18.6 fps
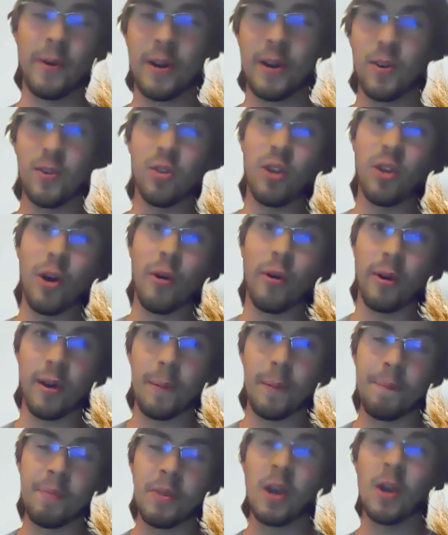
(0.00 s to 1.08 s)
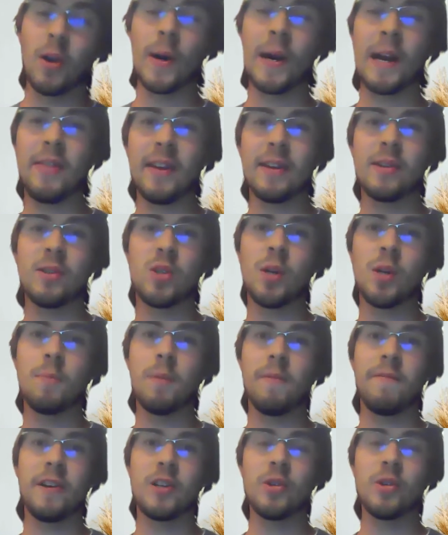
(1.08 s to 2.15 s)
or your logo or anything as
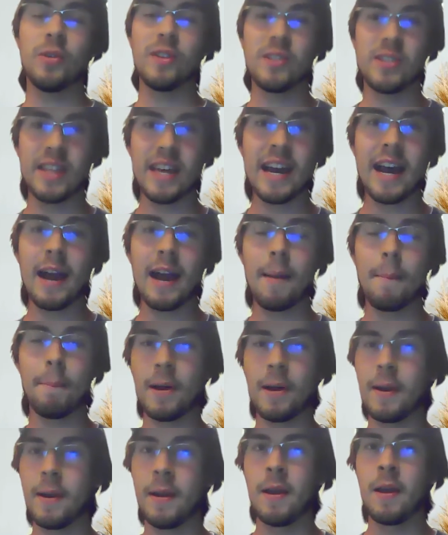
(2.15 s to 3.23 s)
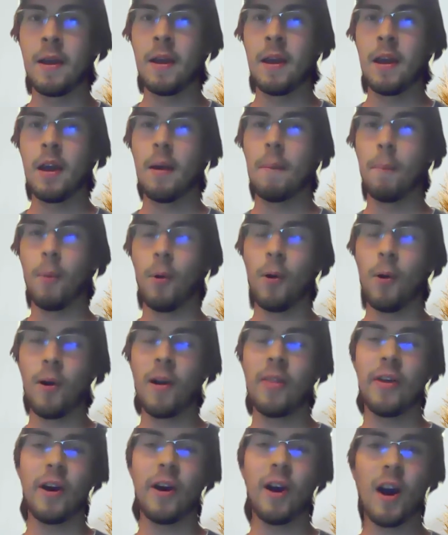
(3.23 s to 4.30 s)
superficial as that, but
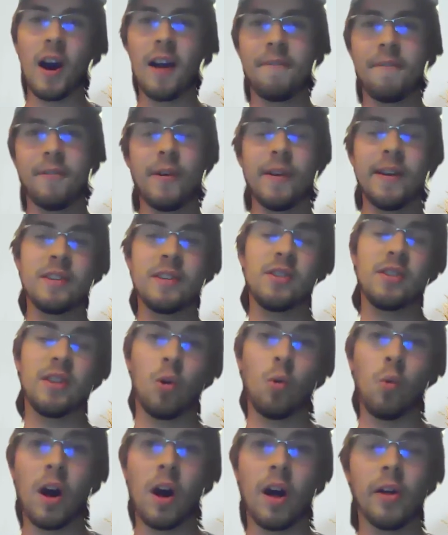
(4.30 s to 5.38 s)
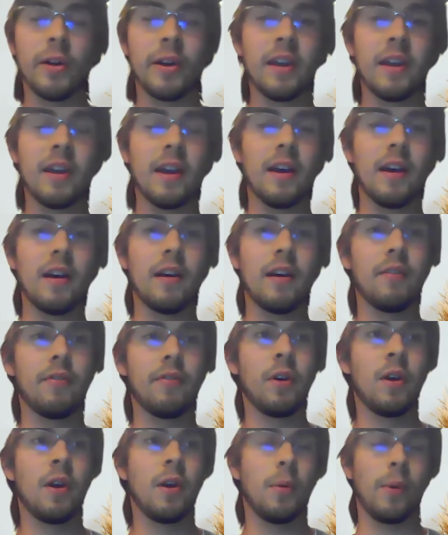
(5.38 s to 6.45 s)
more the offerings, the quality
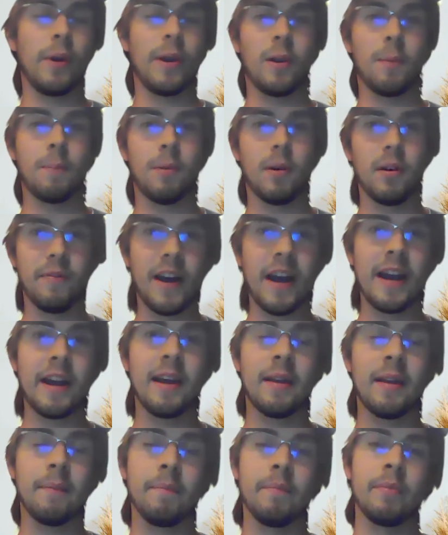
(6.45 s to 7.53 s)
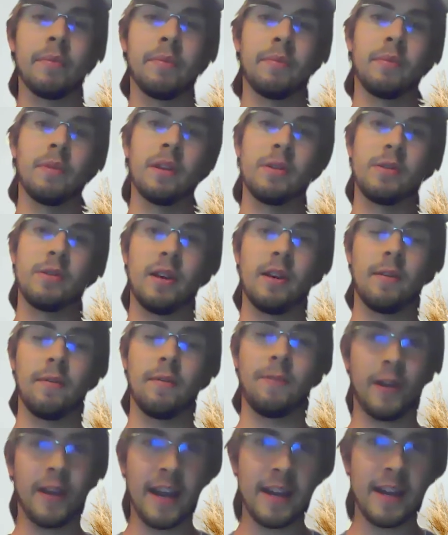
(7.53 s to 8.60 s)
of what you're providing. So
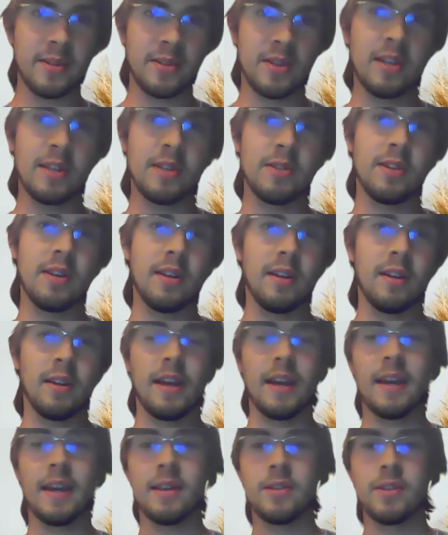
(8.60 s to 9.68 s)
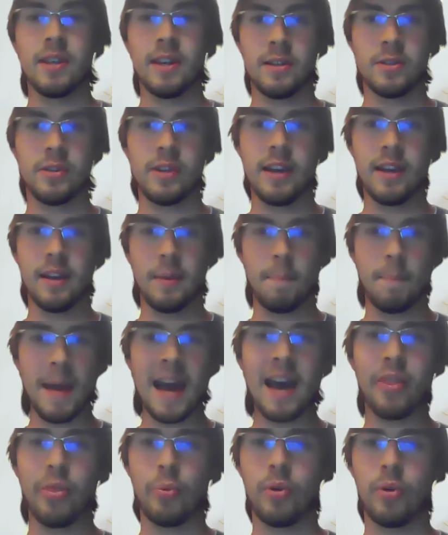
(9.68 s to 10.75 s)
for Casey's, it's things like
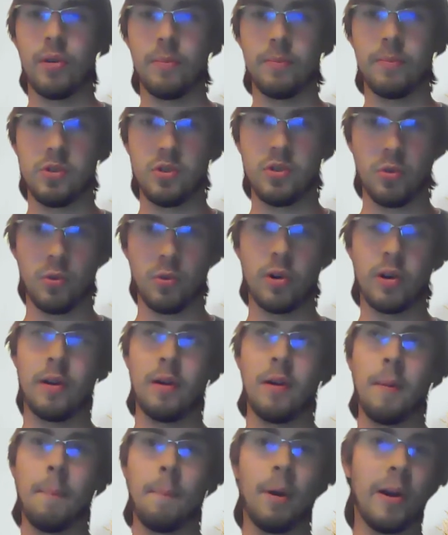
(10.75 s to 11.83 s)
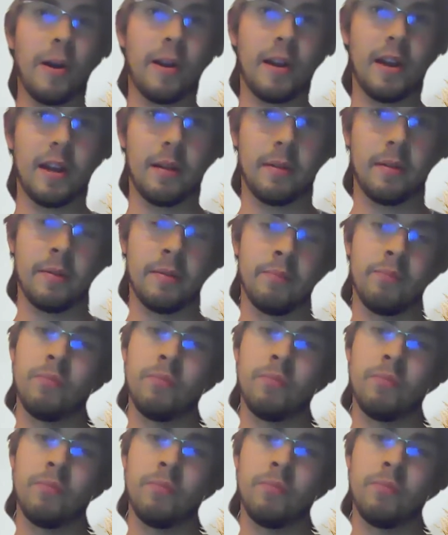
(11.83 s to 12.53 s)
bathrooms or parking,